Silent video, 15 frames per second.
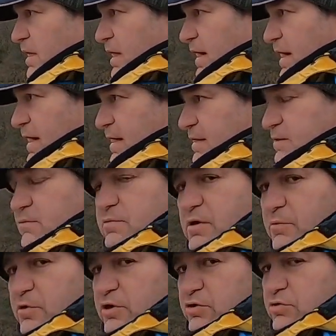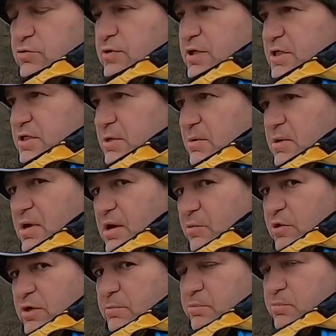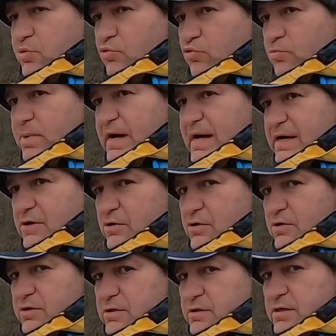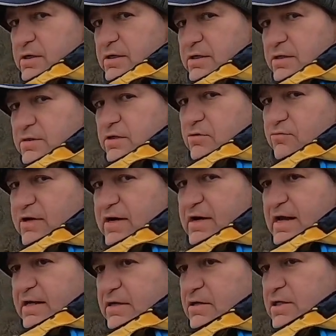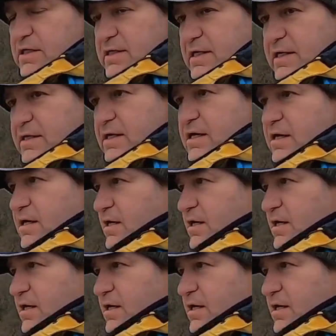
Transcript: And what I want to do is I want to pull back on the rear anchor slightly